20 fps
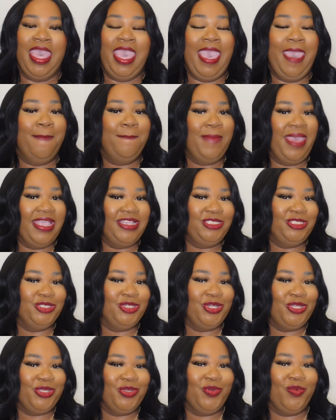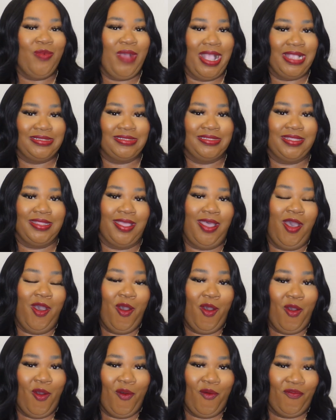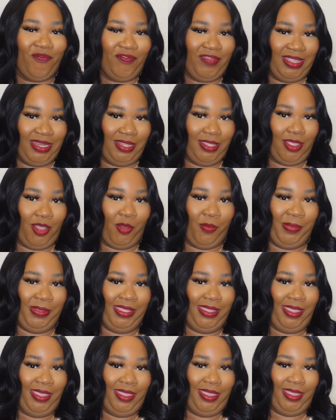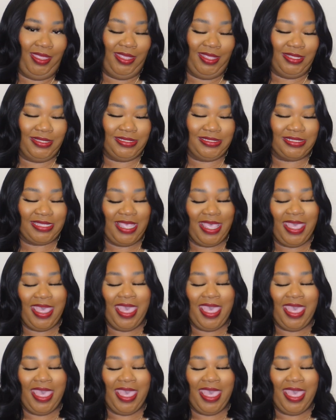And make sure you watch the whole video because